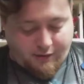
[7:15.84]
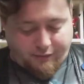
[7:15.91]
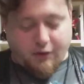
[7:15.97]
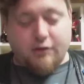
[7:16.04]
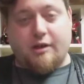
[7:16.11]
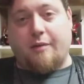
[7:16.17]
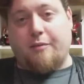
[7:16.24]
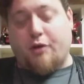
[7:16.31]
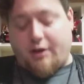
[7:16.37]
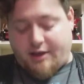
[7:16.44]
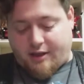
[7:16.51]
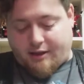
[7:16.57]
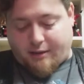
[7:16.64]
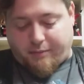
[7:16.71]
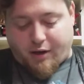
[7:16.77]
First, I'm going to
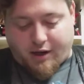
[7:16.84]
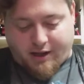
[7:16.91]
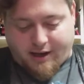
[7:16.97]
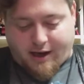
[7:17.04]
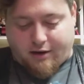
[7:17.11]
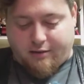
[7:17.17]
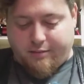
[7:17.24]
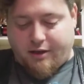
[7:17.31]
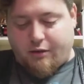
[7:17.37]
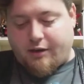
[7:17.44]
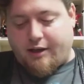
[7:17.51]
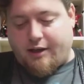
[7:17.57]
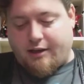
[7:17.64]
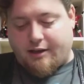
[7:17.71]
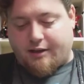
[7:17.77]
get the putty out. Let me go
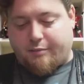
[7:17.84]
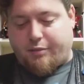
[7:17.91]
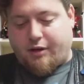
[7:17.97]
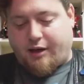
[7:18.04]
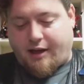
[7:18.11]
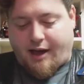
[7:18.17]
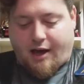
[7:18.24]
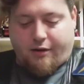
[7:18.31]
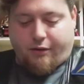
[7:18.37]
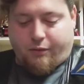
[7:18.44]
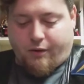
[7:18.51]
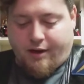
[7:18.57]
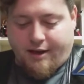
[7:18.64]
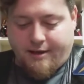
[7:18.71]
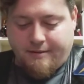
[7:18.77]
ahead and get the putty out of
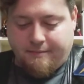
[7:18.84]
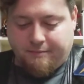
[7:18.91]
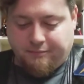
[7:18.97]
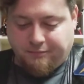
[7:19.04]
the way.